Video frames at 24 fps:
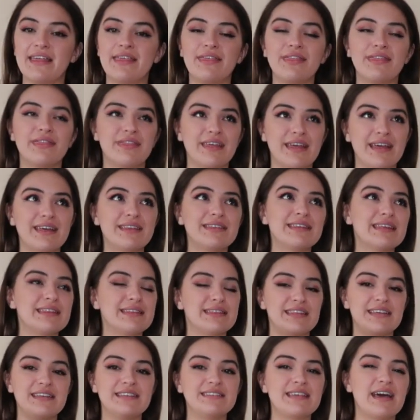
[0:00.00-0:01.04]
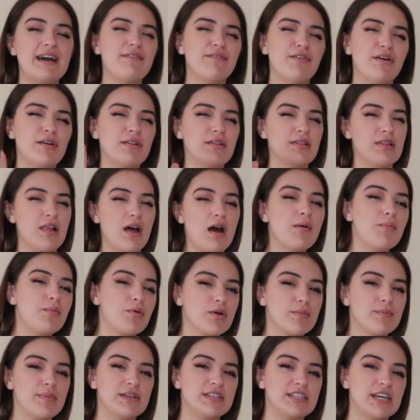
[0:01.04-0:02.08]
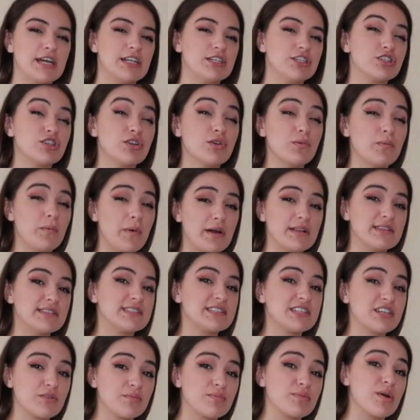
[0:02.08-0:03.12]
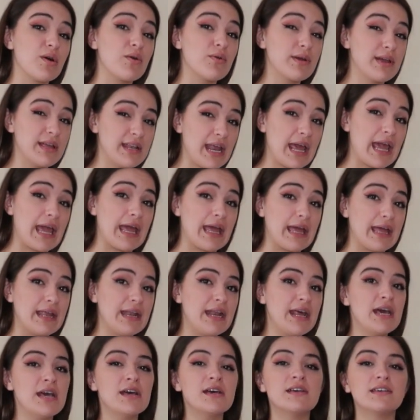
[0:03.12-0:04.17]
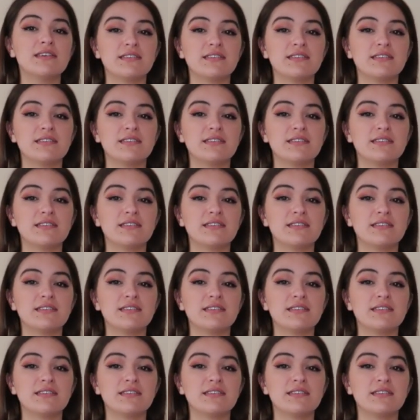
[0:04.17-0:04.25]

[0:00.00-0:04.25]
I think that these have a lot more potential once they're broken in.